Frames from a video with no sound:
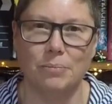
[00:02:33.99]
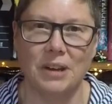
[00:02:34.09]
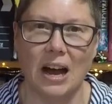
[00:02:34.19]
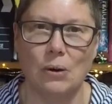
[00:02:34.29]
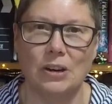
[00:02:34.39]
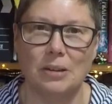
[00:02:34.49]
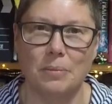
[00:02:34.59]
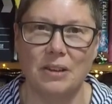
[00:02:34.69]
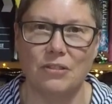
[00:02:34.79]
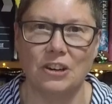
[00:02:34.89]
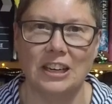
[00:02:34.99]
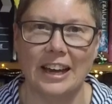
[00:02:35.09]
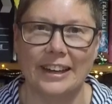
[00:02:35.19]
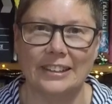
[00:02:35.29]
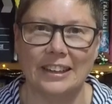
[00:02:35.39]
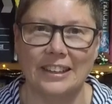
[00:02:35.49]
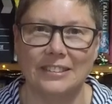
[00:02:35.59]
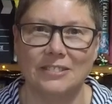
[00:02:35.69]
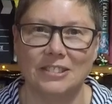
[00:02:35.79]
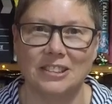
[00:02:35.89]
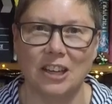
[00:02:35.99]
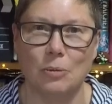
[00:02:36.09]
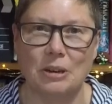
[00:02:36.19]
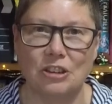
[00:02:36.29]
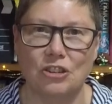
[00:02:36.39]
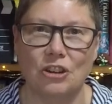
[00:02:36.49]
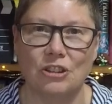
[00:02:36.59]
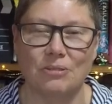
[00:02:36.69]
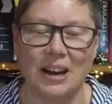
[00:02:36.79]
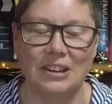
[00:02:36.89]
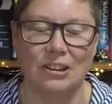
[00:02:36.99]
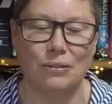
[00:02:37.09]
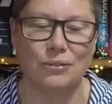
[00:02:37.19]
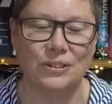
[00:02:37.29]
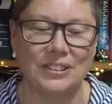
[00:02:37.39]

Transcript: meowing at me very loudly to tell me to turn the rain off.